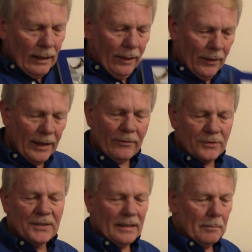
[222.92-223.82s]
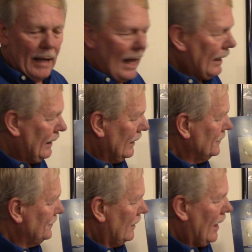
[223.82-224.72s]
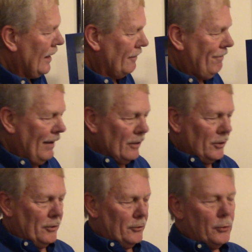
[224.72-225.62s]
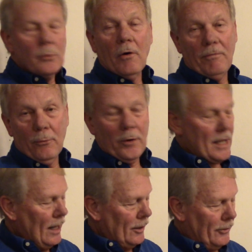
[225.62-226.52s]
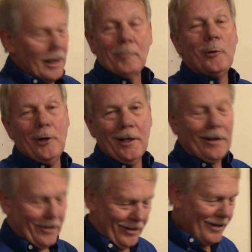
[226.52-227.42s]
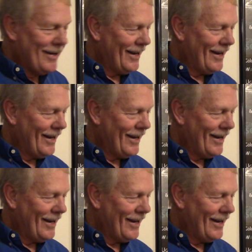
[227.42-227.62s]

the difference in the back is I had found it 204 yellow and I put it on there.